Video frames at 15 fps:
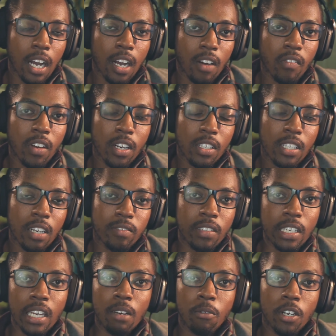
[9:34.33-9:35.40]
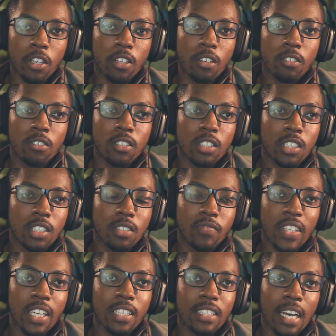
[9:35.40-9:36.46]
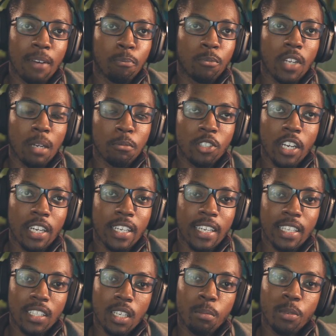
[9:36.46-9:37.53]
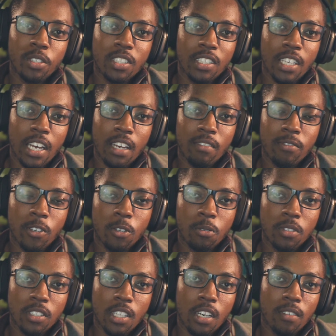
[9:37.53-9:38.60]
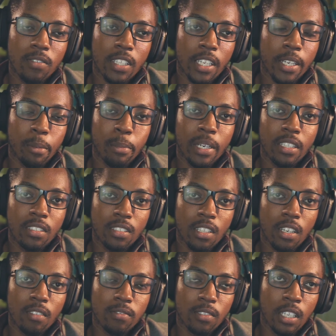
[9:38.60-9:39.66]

I'm going to definitely get one of those just because I'm trying to get deeper into the headphone stuff, the earbud stuff.